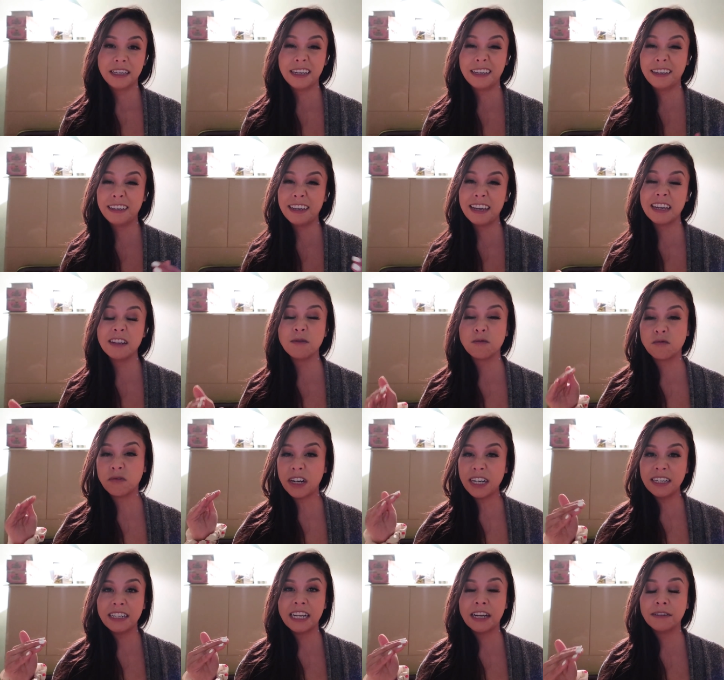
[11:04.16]
Again,
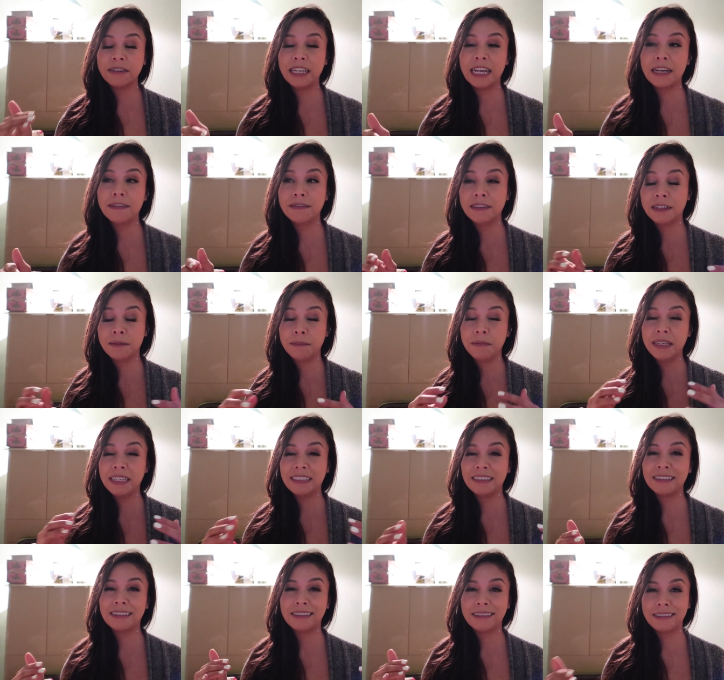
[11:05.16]
right now they have an
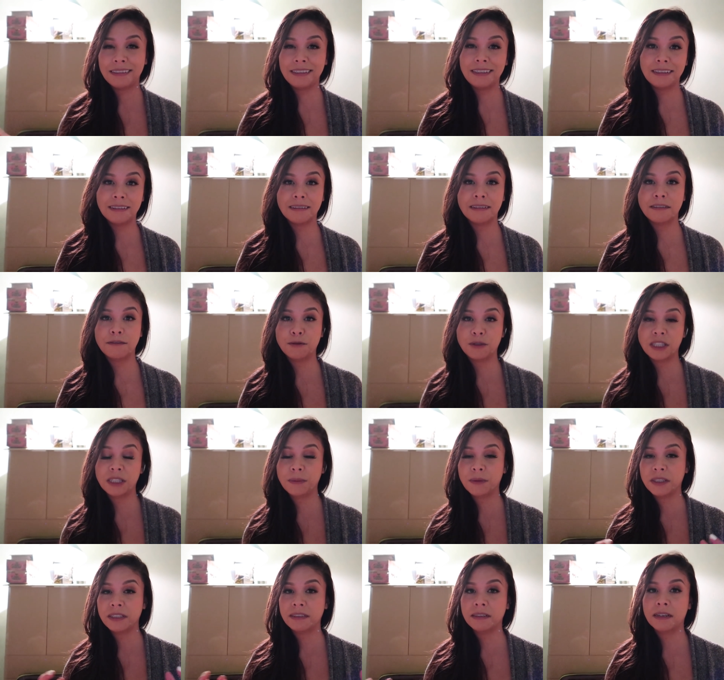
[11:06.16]
amazing deal,
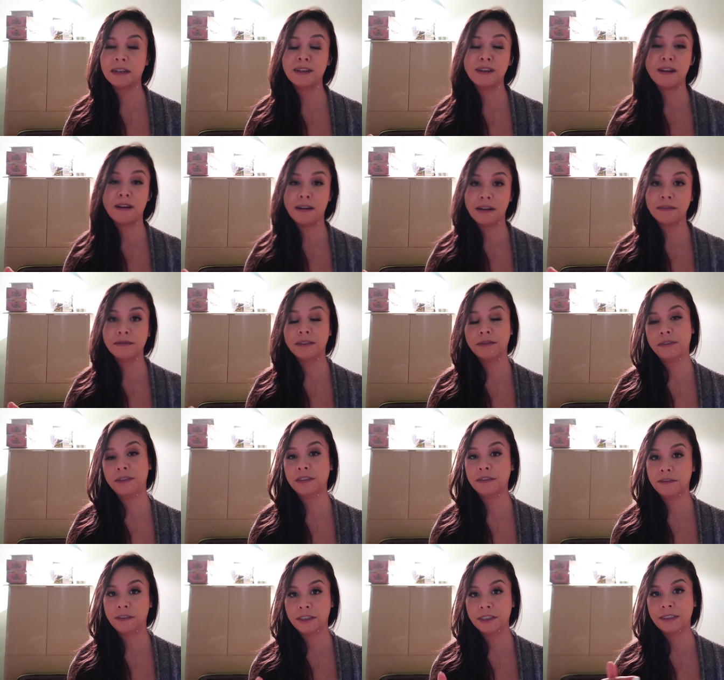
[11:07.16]
40% off of
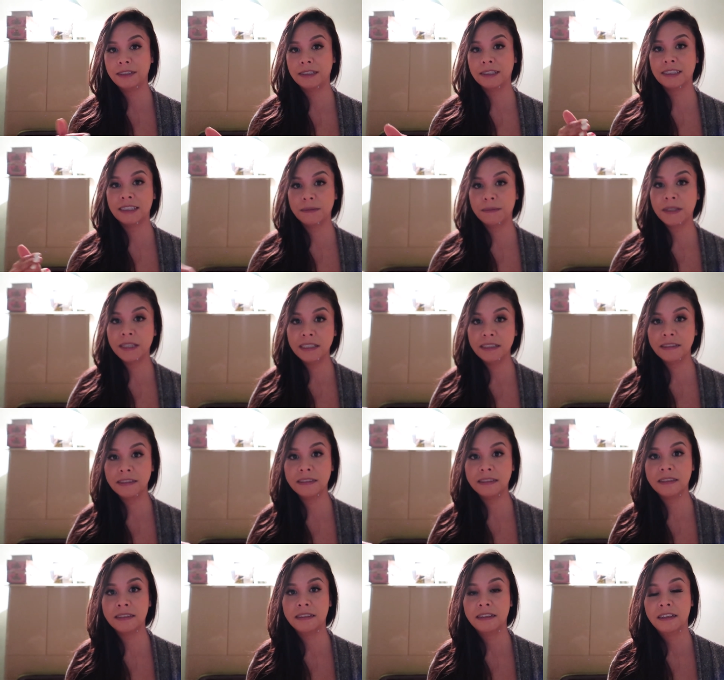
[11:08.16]
your first six
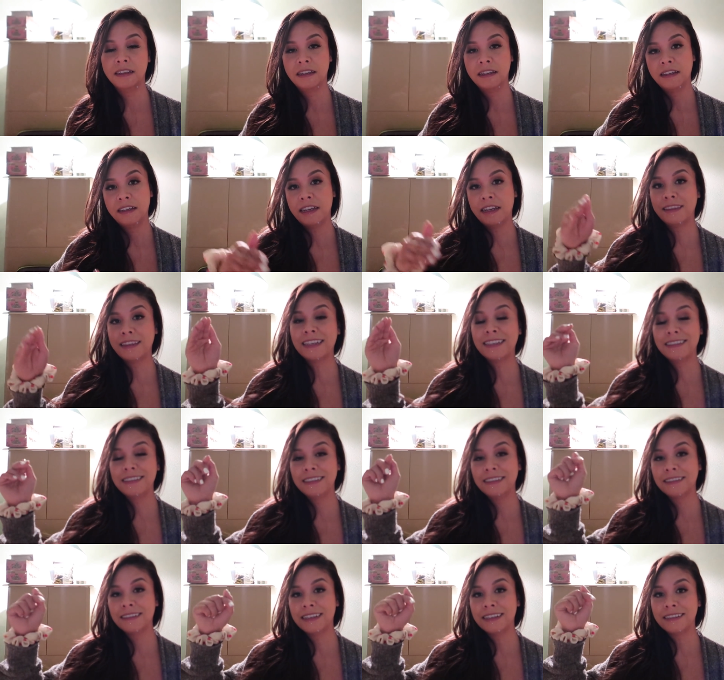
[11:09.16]
months, and that
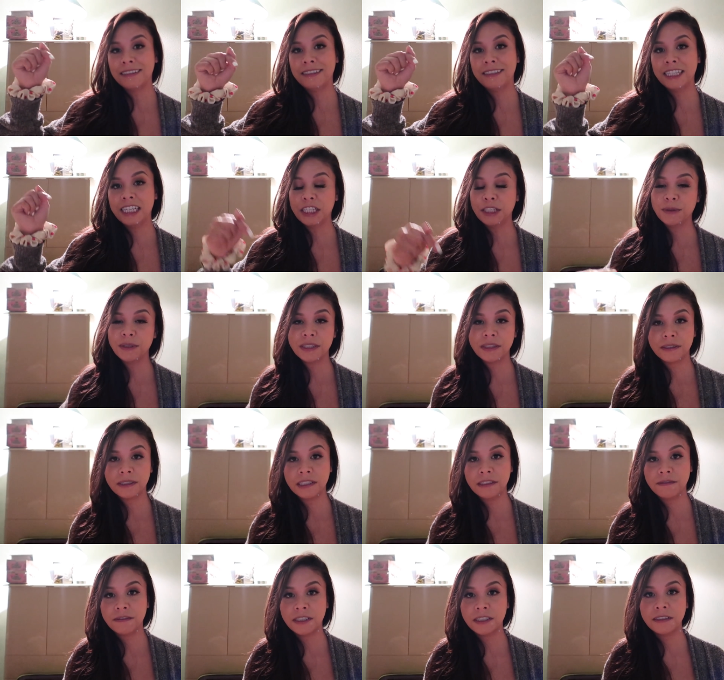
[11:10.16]
deal ends January
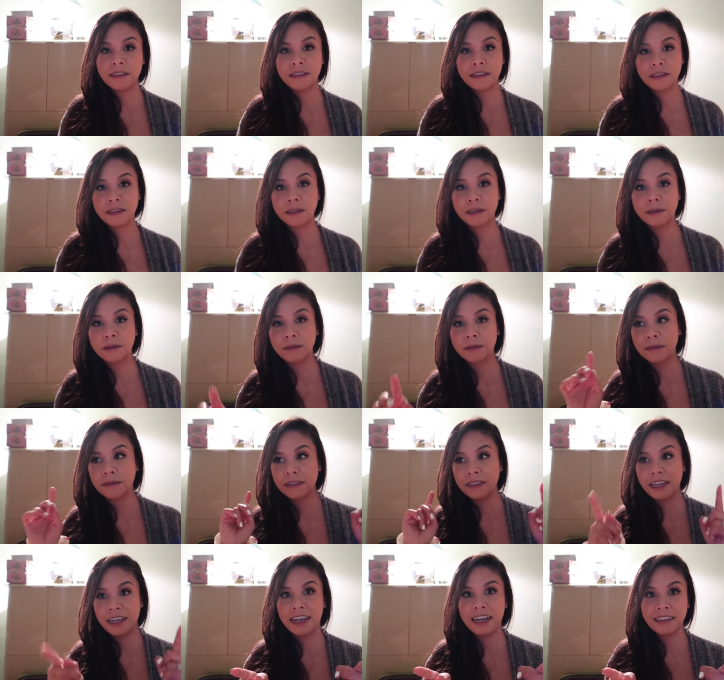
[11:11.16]
31st, so
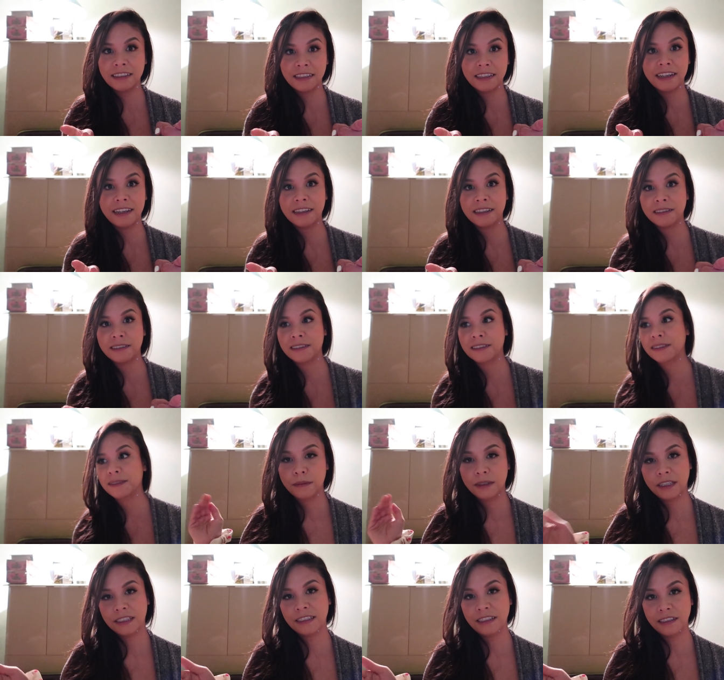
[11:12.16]
act now
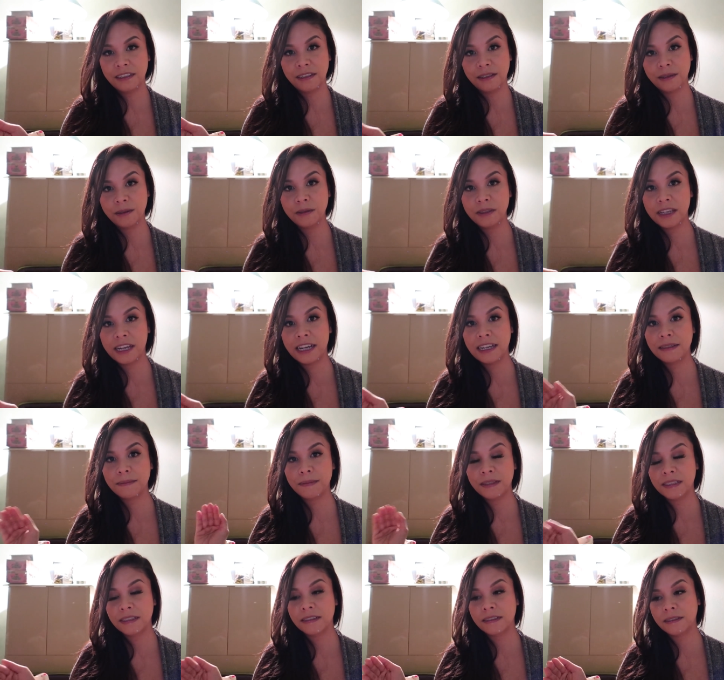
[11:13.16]
because I know
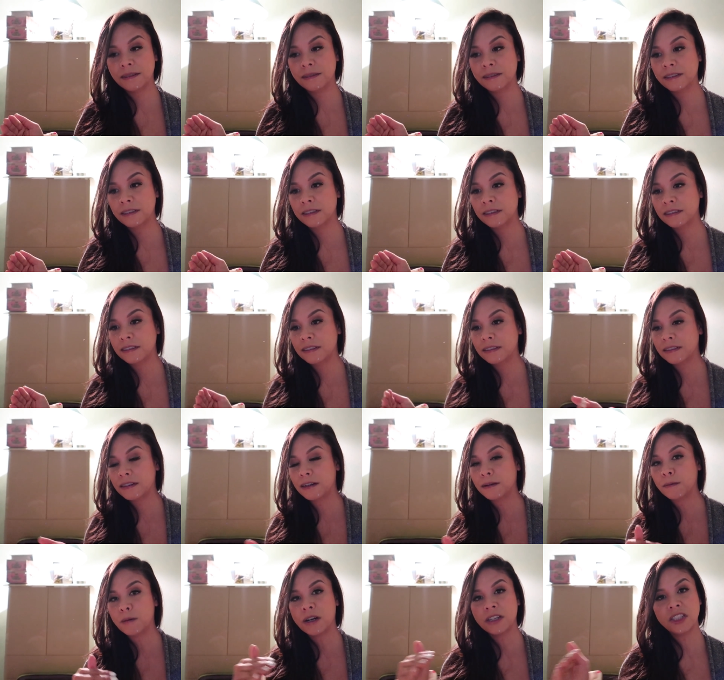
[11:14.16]
that business owners
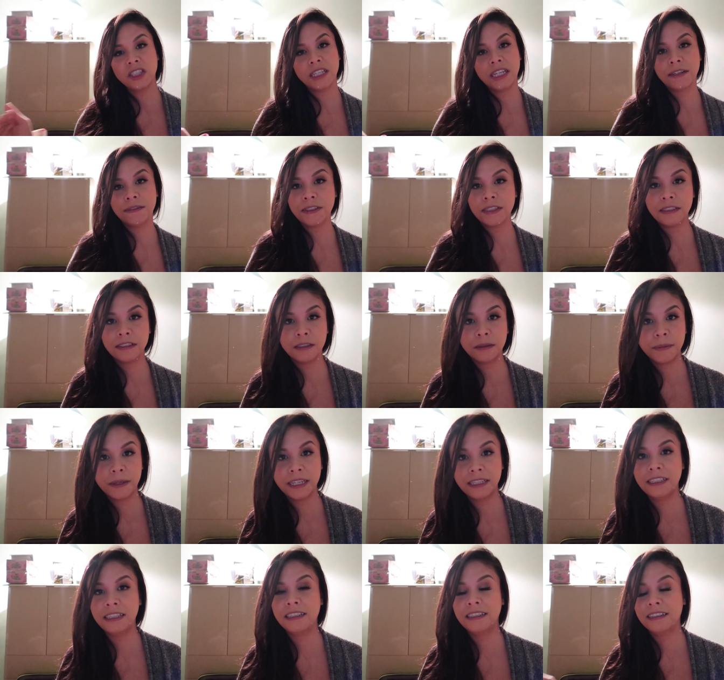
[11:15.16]
are watching every single
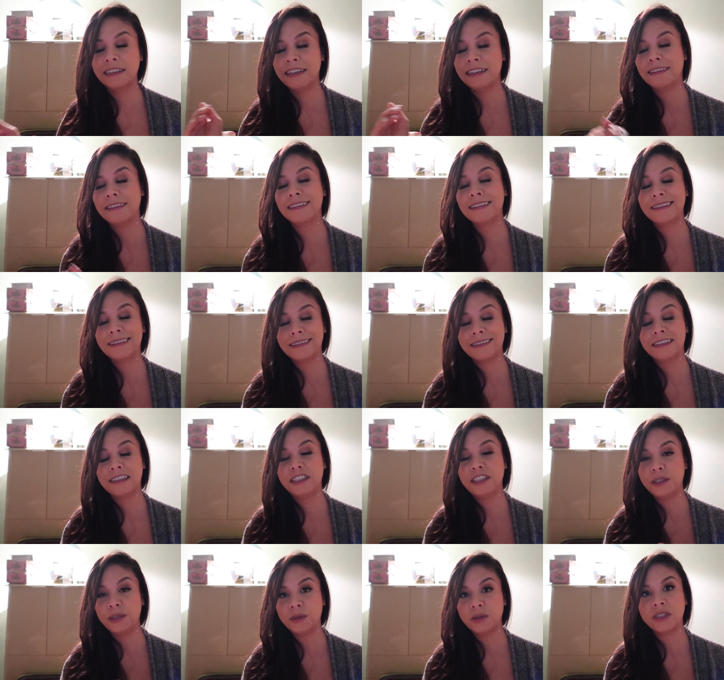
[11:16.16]
penny and this is
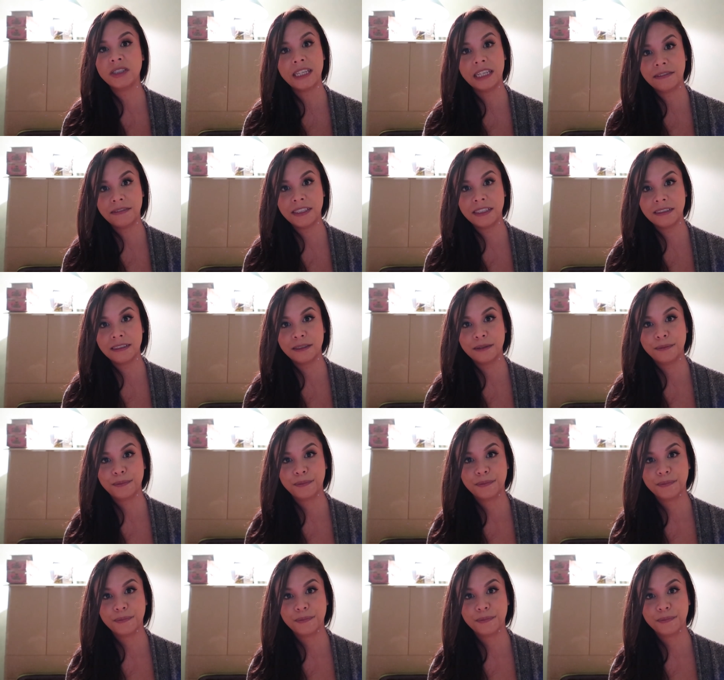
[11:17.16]
huge savings.